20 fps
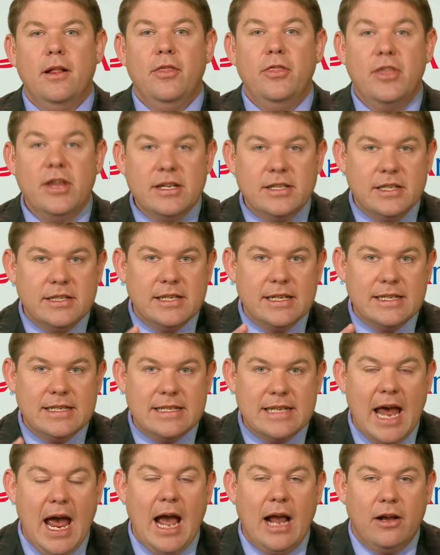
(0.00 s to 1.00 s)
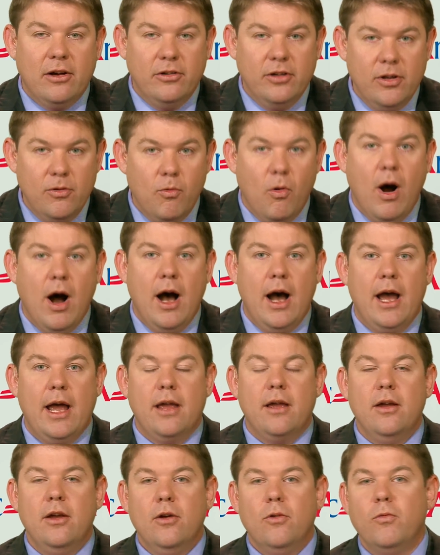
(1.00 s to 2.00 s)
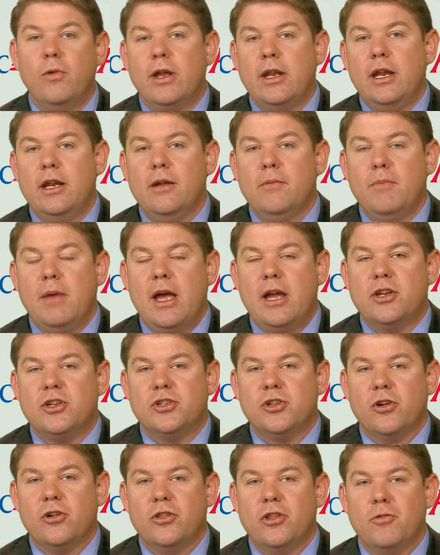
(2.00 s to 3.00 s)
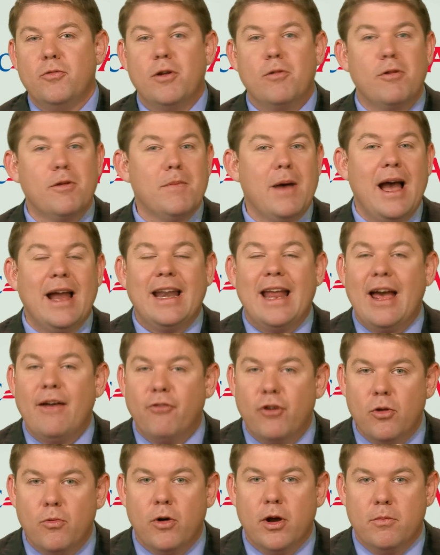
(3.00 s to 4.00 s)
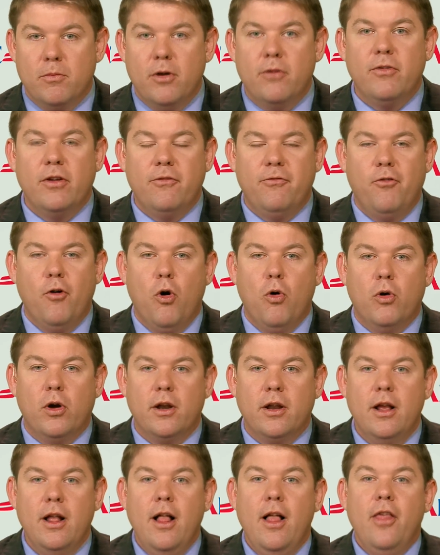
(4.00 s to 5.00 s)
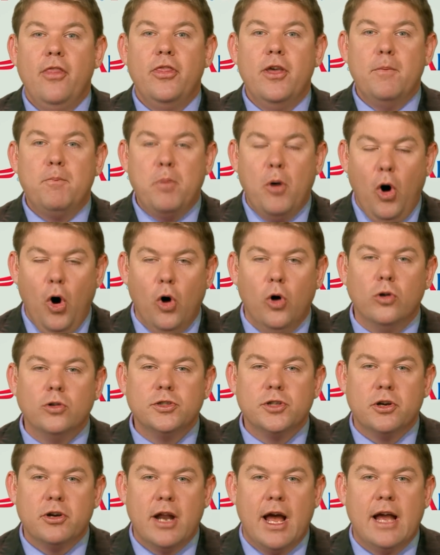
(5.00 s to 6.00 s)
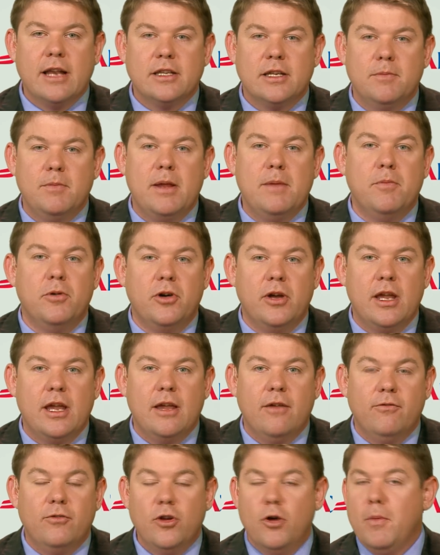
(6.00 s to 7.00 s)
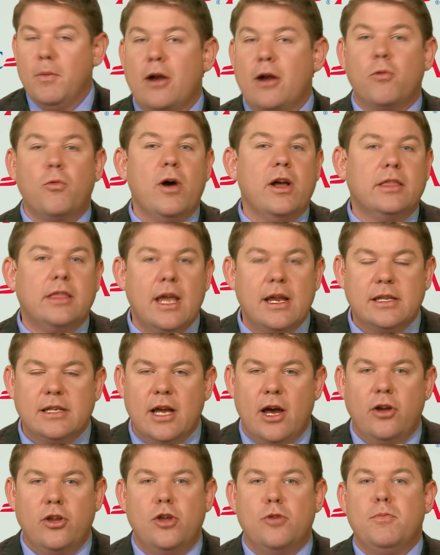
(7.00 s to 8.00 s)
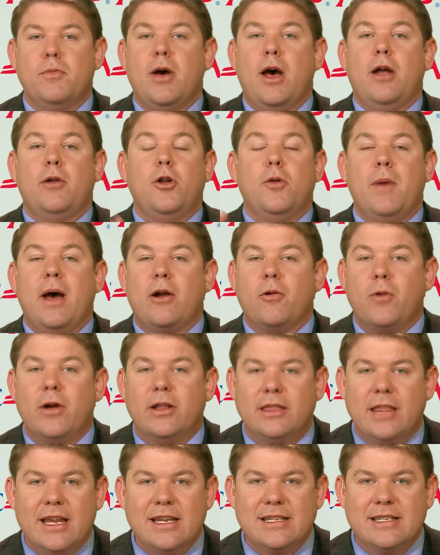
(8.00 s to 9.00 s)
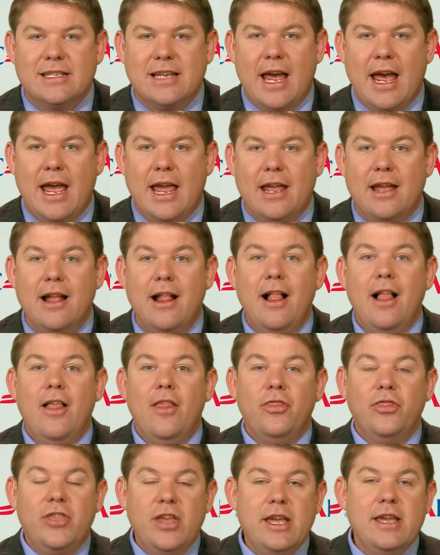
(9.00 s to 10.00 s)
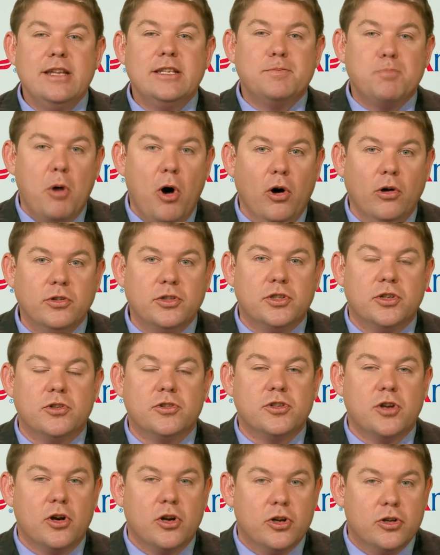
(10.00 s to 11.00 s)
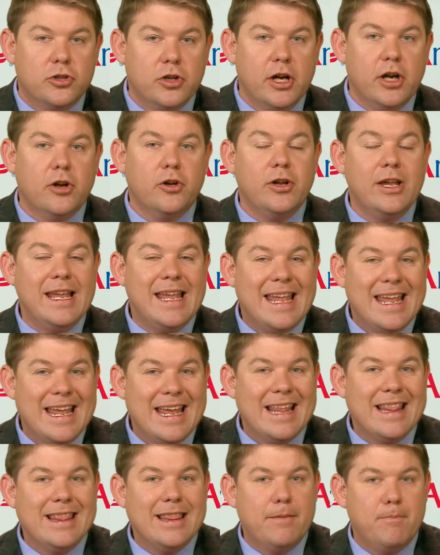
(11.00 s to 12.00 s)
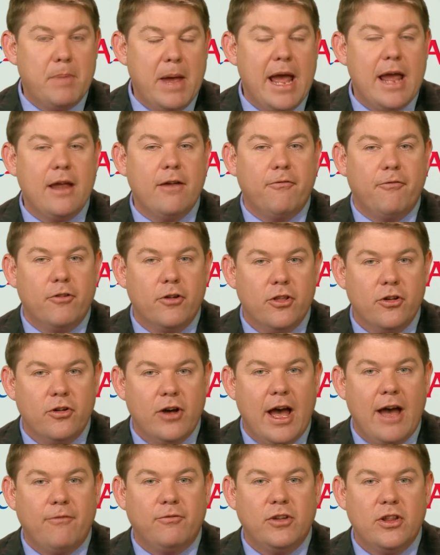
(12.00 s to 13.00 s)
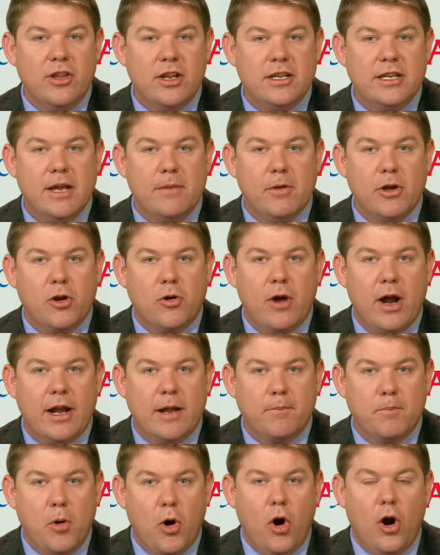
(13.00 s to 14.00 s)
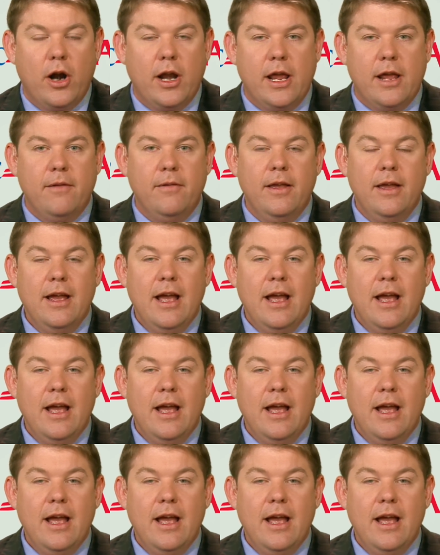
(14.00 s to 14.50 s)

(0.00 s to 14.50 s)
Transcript: This is exactly why we need to make sure that we remind everyone moving forward, the polls are not to be believed. No what they tell you, no matter what they say, these pollsters are clearly in the bank for the left and the Democratic Party.